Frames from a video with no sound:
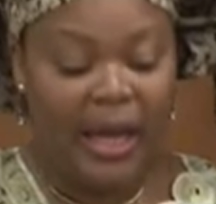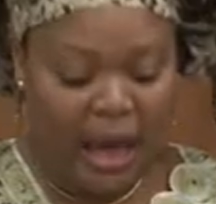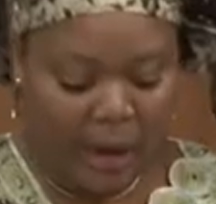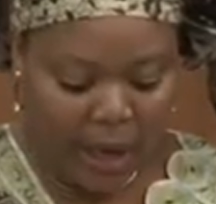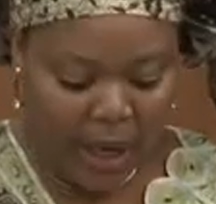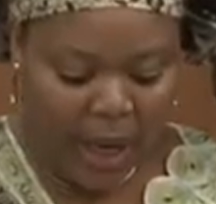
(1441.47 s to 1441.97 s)
in
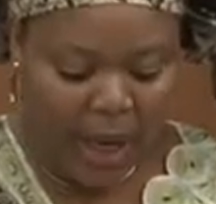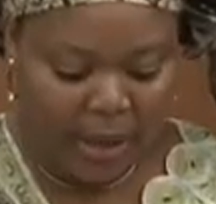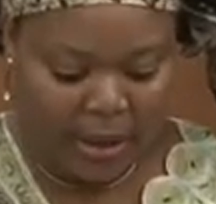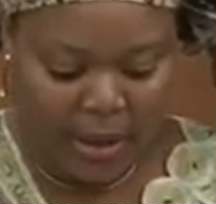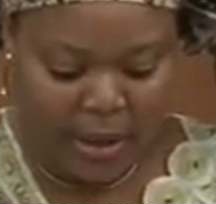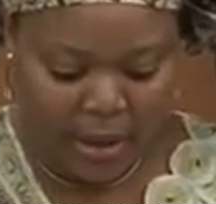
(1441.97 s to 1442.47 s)
our
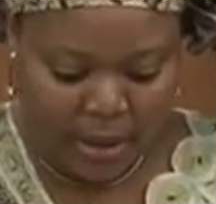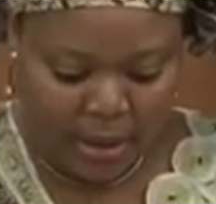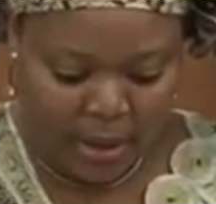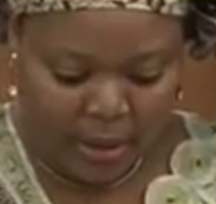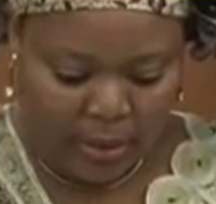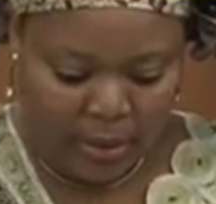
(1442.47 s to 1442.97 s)
heads
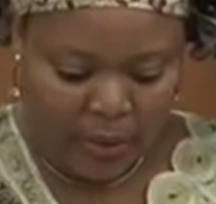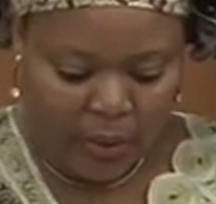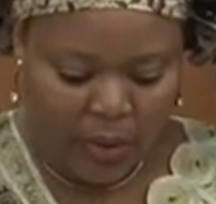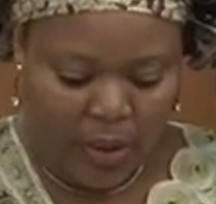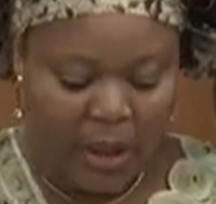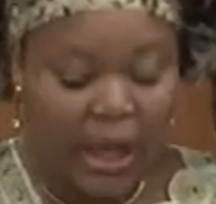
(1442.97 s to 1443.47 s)

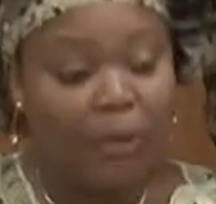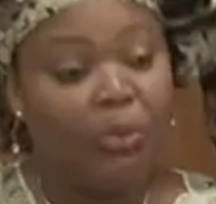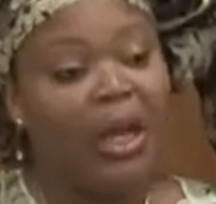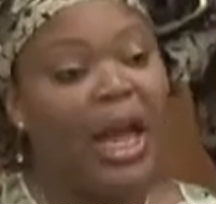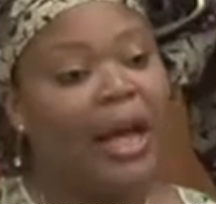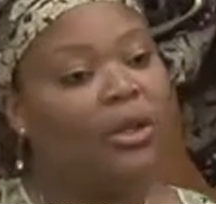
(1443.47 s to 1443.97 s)
that
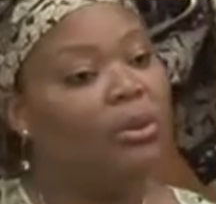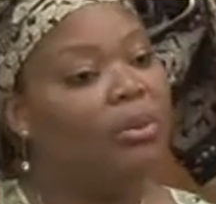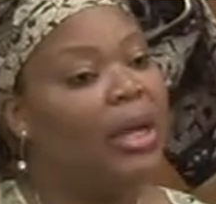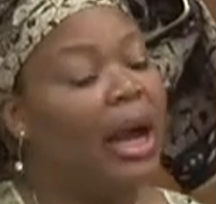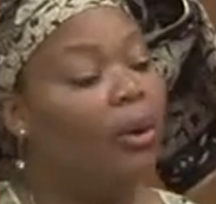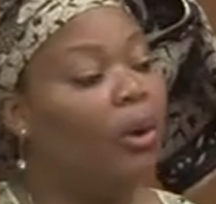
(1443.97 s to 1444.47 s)
we had to
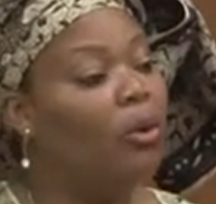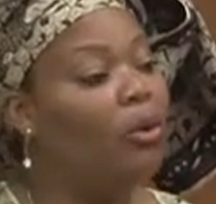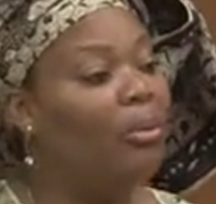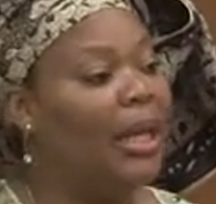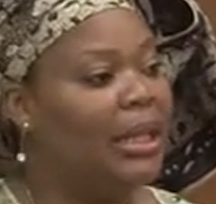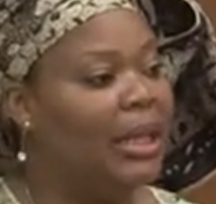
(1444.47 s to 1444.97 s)
be our
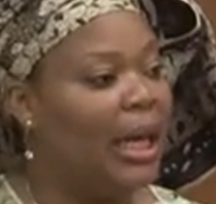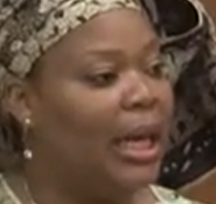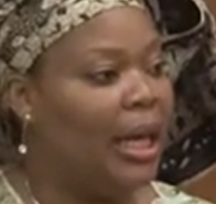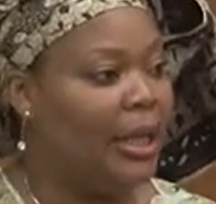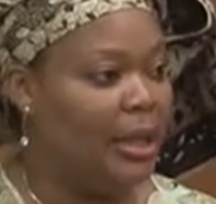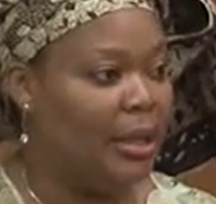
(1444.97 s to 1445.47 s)
own
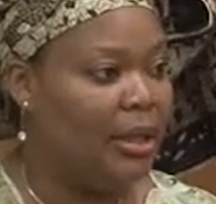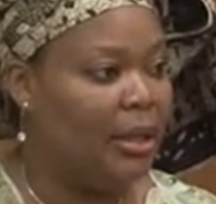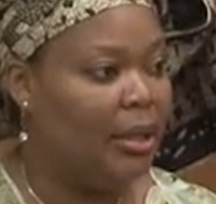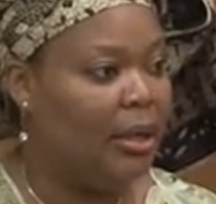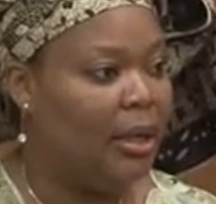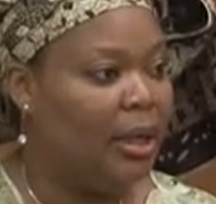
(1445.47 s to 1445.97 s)
Mandelas.
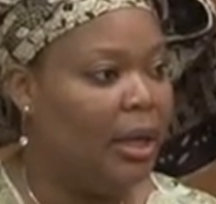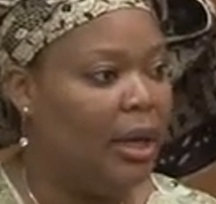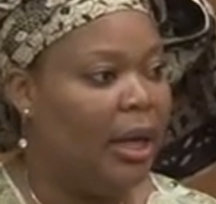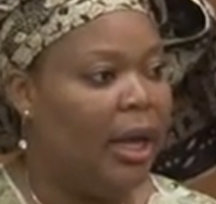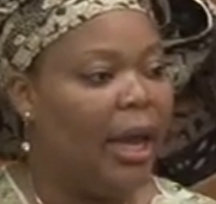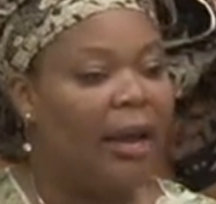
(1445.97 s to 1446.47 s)

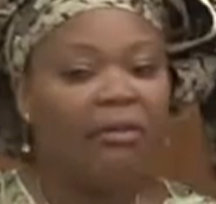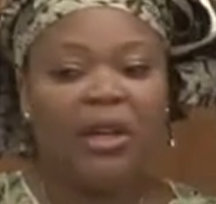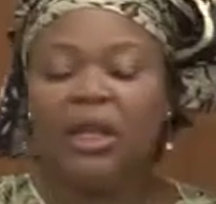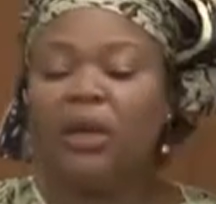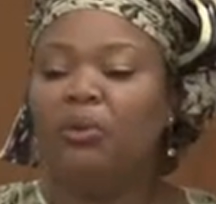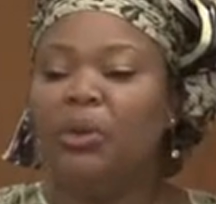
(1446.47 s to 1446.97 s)

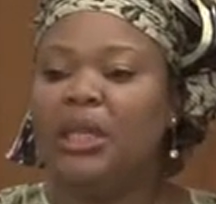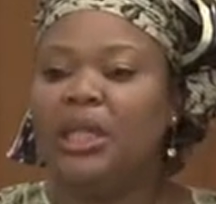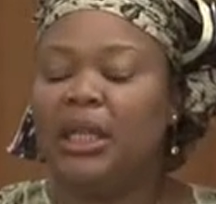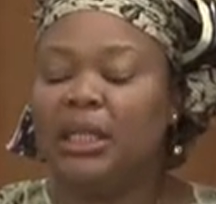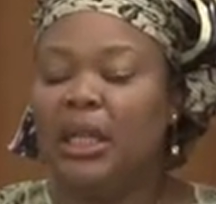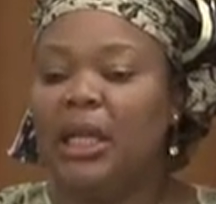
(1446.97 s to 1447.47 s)
Everything we
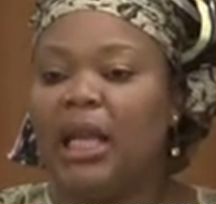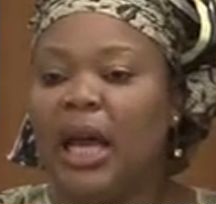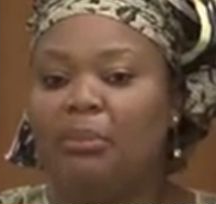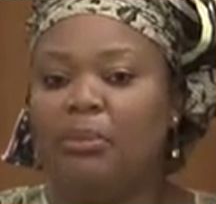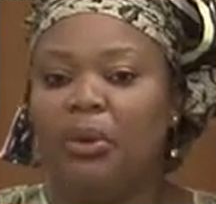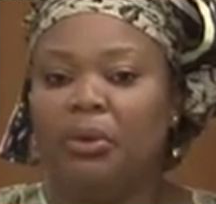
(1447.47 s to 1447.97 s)
did in
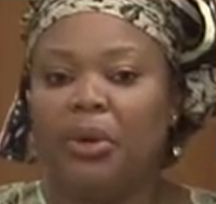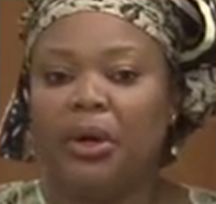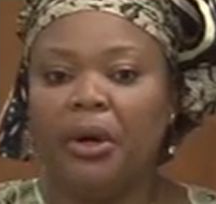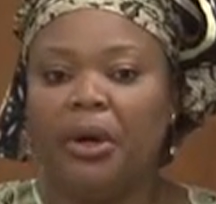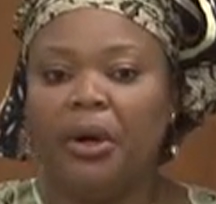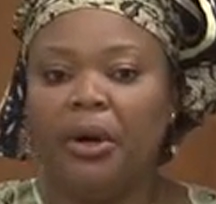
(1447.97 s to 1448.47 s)

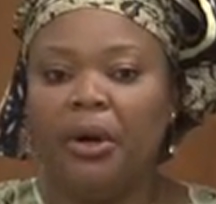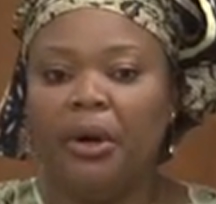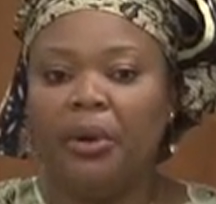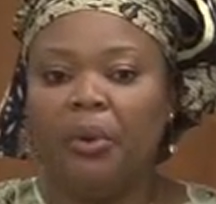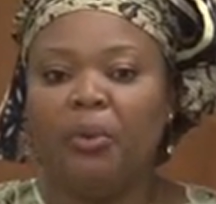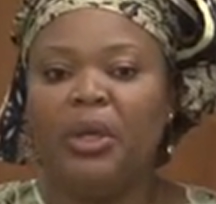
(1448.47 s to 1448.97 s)
Liberia,
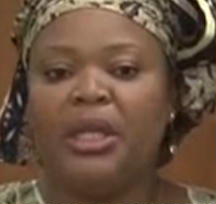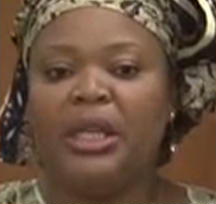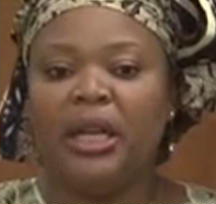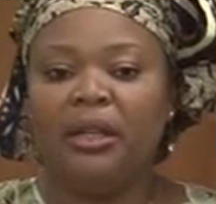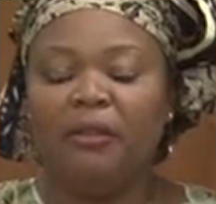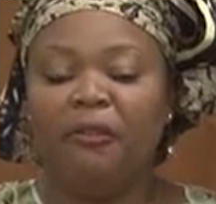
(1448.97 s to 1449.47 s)
we
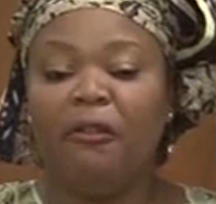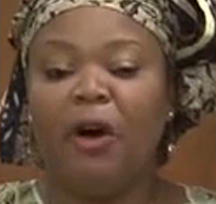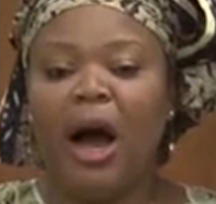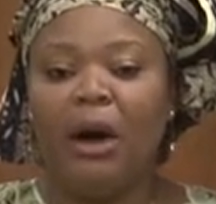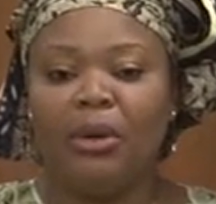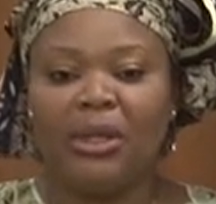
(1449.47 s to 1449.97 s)
did
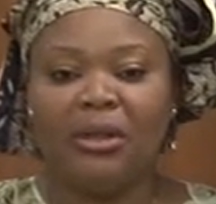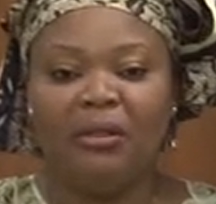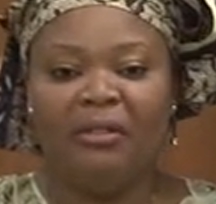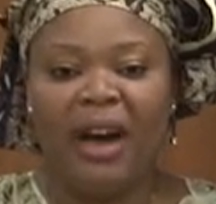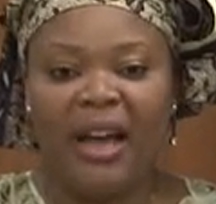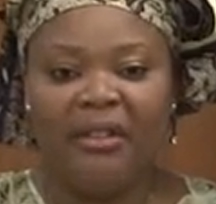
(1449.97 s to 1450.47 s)
for our
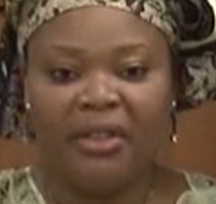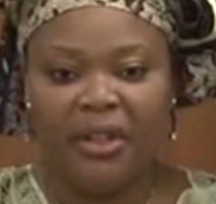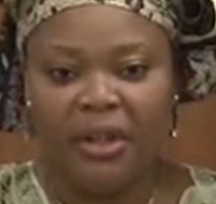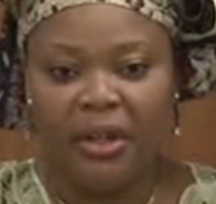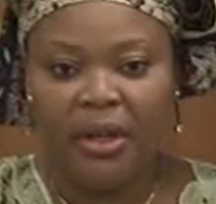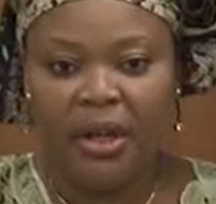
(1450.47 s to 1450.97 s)

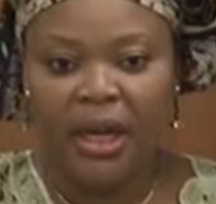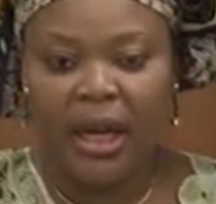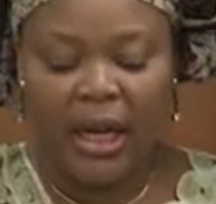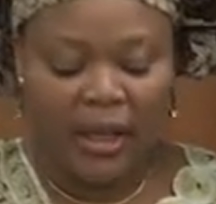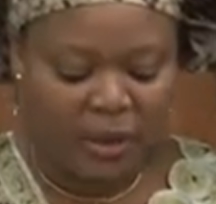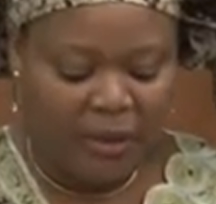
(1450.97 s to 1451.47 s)
survival
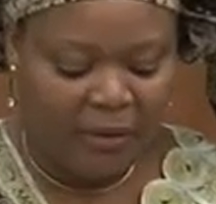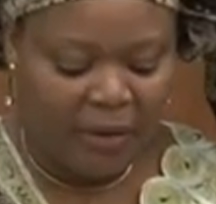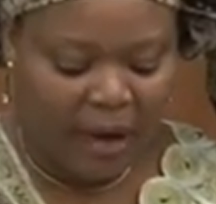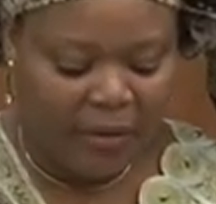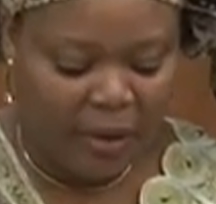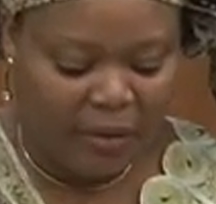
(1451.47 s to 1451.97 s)
and the
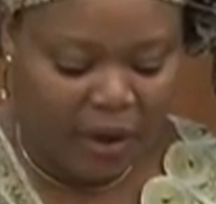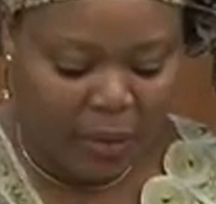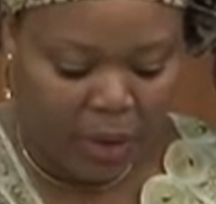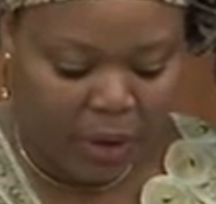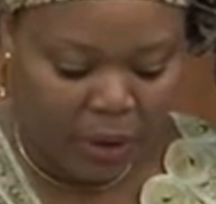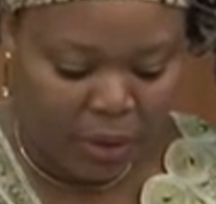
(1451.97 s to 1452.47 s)
survival of
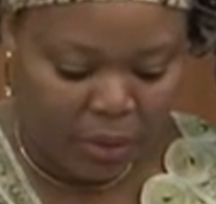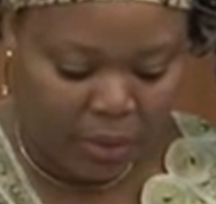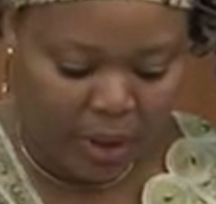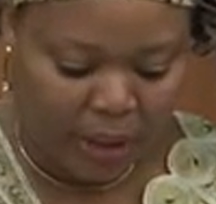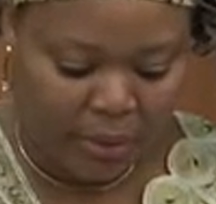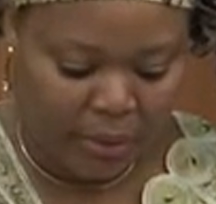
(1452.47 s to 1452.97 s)
our
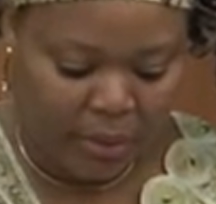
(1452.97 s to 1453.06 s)
children.